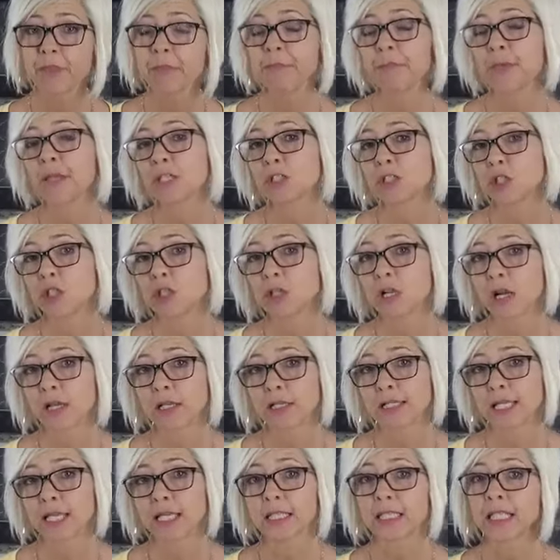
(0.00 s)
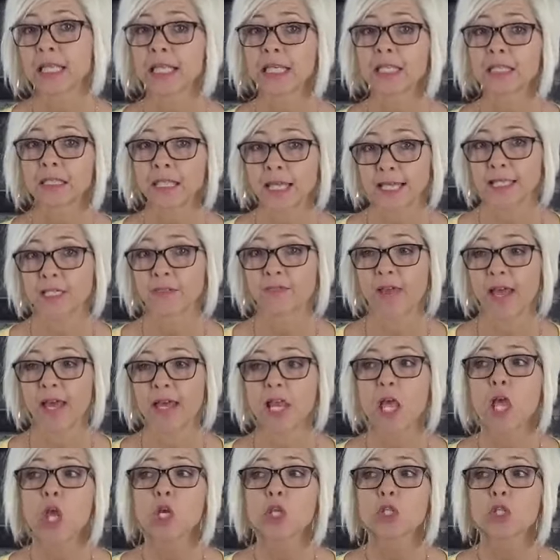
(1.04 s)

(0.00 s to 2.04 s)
makes your content like less fat.